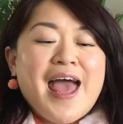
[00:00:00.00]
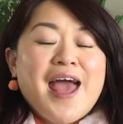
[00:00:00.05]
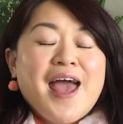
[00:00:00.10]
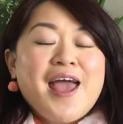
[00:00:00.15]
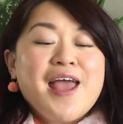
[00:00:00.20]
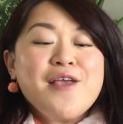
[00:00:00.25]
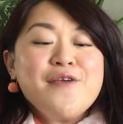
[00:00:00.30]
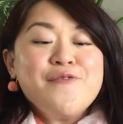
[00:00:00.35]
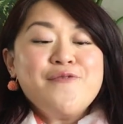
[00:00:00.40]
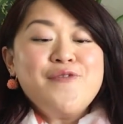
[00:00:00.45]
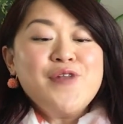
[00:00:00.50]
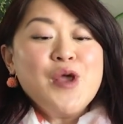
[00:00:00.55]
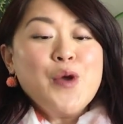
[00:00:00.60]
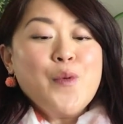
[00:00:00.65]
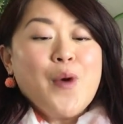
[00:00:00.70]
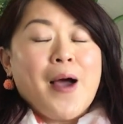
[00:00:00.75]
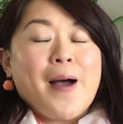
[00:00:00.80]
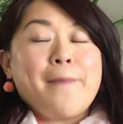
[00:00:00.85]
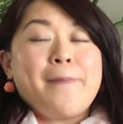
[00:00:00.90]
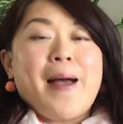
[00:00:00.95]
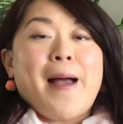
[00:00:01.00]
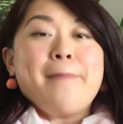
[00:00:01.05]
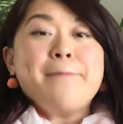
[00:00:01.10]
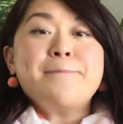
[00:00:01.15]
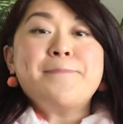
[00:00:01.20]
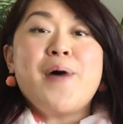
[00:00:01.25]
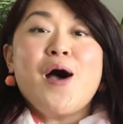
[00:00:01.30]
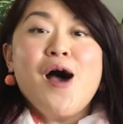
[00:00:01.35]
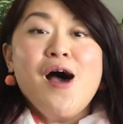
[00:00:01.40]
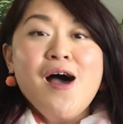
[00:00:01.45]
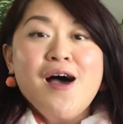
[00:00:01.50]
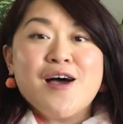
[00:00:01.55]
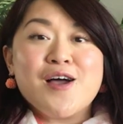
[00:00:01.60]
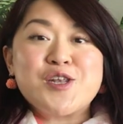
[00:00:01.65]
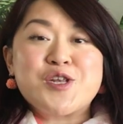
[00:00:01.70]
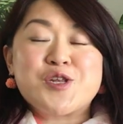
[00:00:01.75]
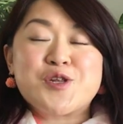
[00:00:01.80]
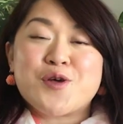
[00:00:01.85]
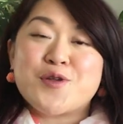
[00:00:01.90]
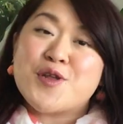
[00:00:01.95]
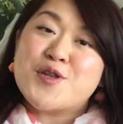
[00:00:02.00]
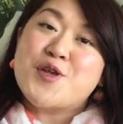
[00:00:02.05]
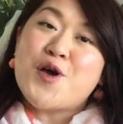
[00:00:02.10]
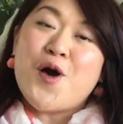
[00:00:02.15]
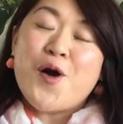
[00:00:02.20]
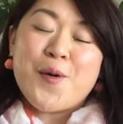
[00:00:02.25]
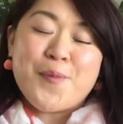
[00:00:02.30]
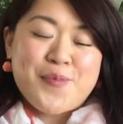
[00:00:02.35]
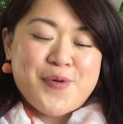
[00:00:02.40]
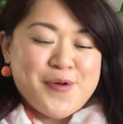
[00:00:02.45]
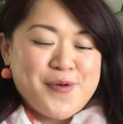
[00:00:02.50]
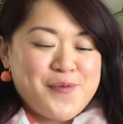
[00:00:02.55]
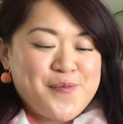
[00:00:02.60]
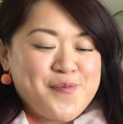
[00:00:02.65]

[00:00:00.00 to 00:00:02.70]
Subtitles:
He flew up and perched on the top.